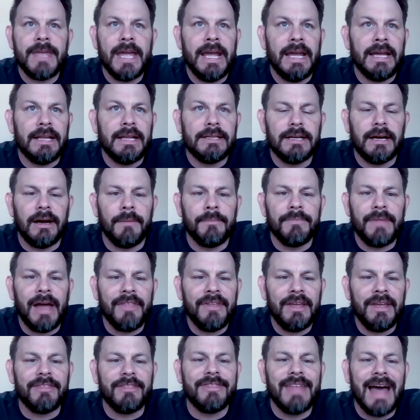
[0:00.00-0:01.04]
And
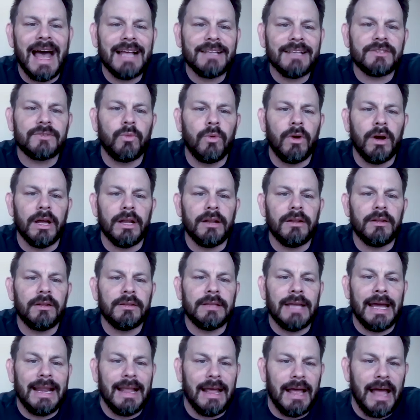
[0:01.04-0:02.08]
I think that's what
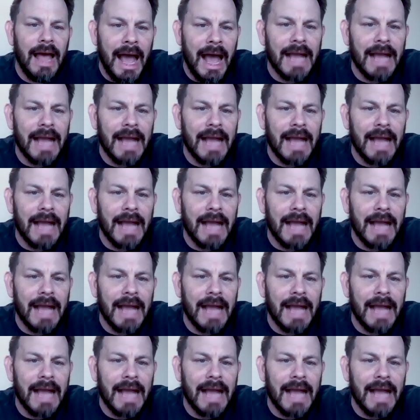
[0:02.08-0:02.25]
that